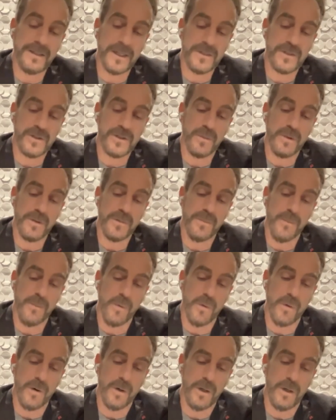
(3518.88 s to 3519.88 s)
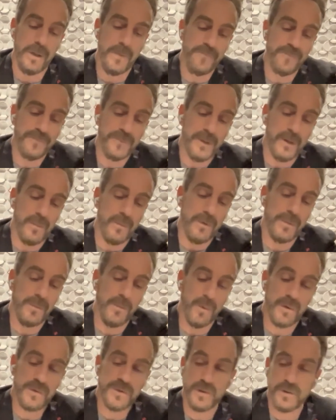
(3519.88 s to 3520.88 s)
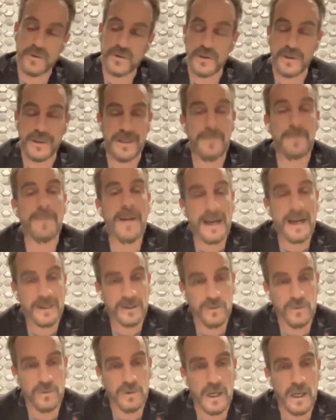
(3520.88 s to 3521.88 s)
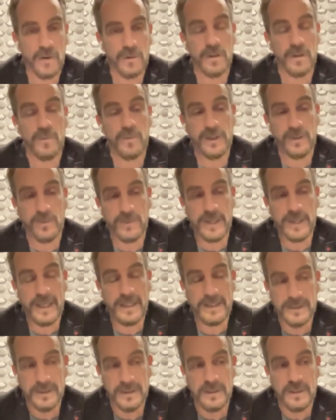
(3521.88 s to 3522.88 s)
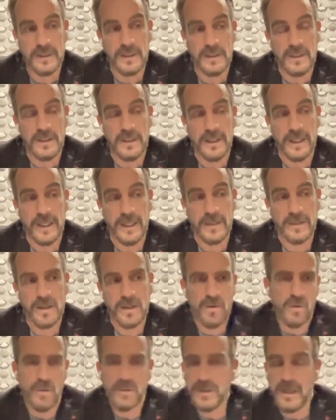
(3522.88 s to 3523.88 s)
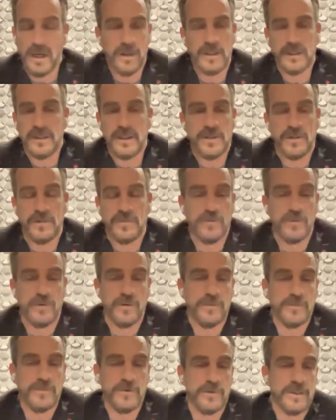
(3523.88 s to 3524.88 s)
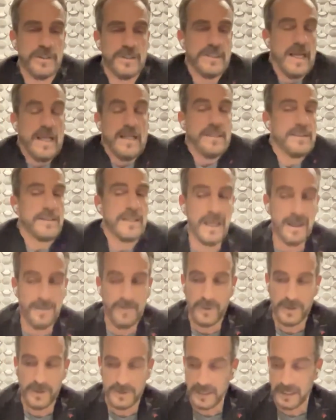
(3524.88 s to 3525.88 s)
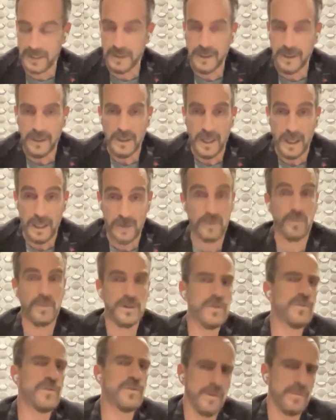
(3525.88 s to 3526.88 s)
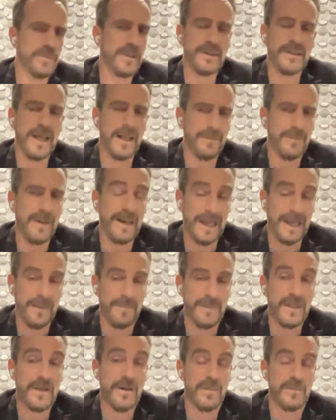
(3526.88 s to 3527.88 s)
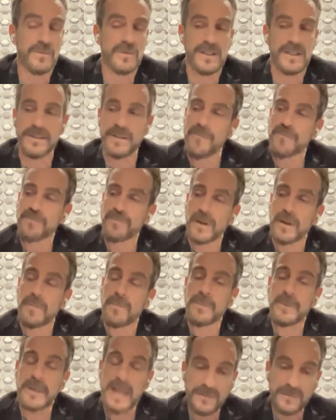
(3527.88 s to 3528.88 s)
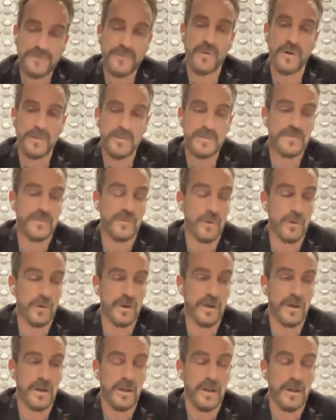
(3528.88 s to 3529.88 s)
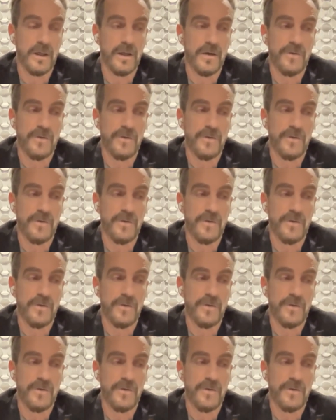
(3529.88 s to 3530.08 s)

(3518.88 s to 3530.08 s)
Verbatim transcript: architecture with more with more social impact. No, how can we create uh, not only architecture for for design's sake, but it's like how can we do something that again becomes these platforms for